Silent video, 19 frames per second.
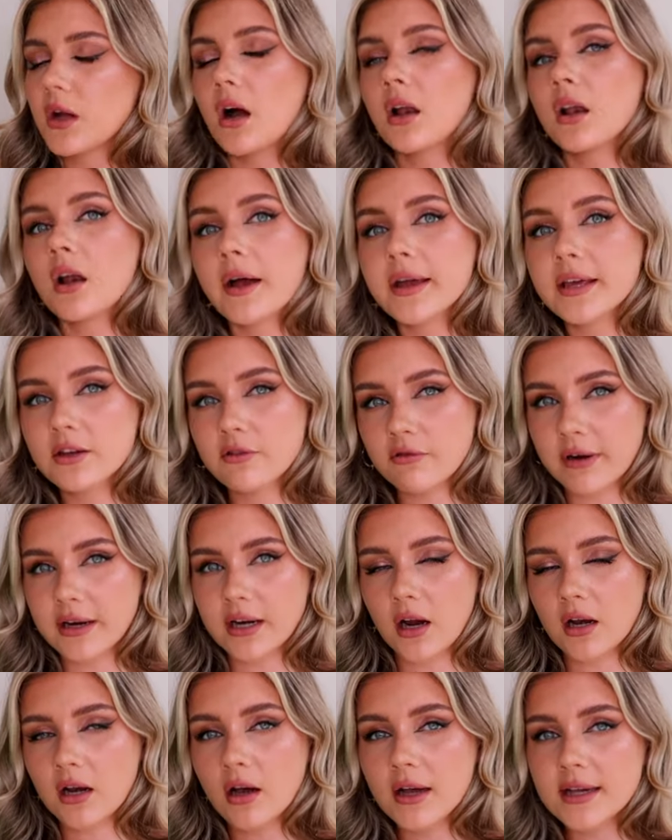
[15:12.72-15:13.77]
like
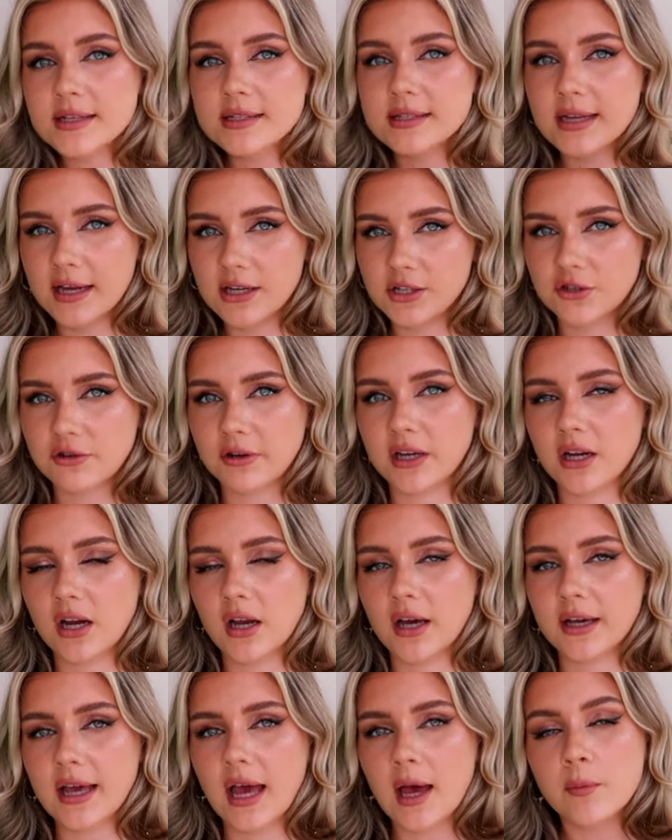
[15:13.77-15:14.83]
green, I like sage green, I
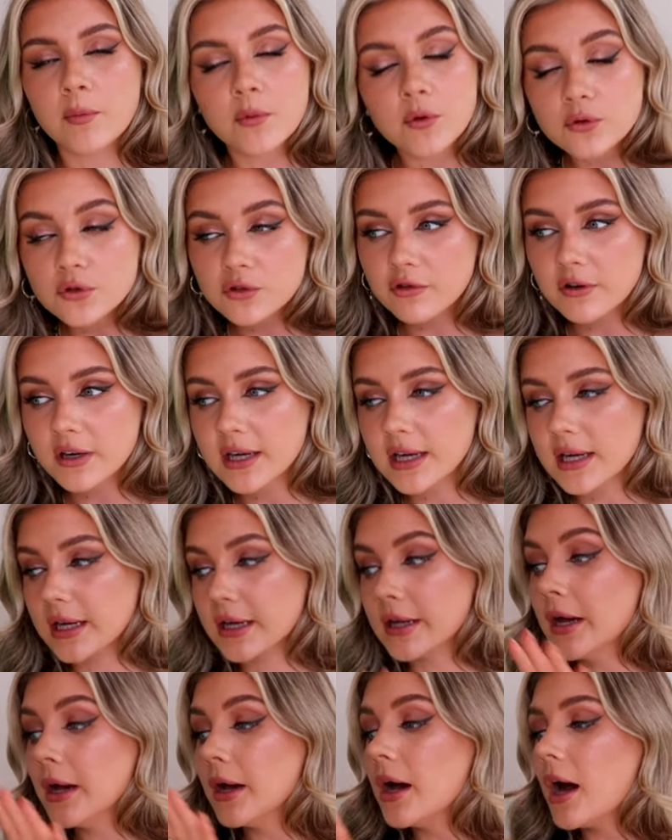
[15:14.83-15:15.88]
like emerald
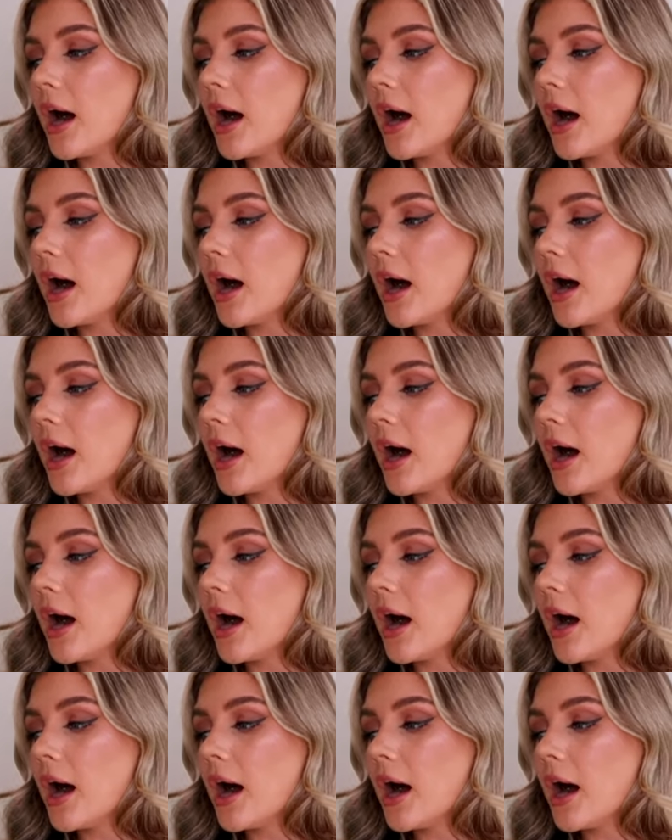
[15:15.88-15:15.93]
green.